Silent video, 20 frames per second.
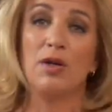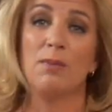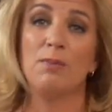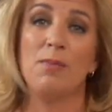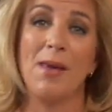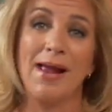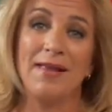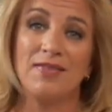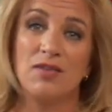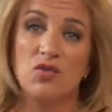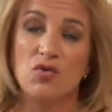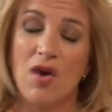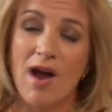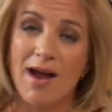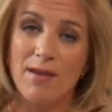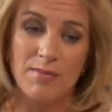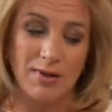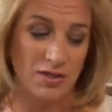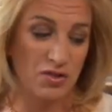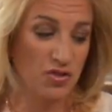going to make the
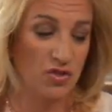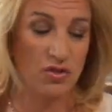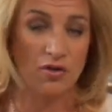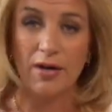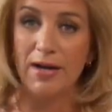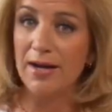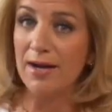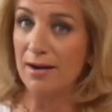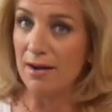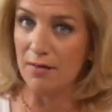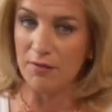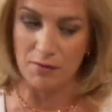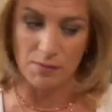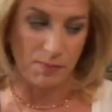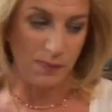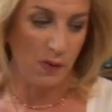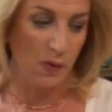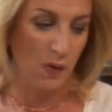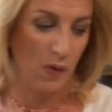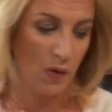dry mixture in another
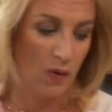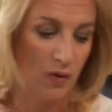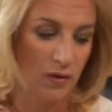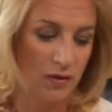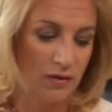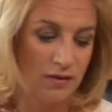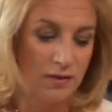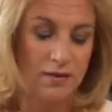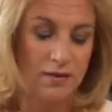bowl.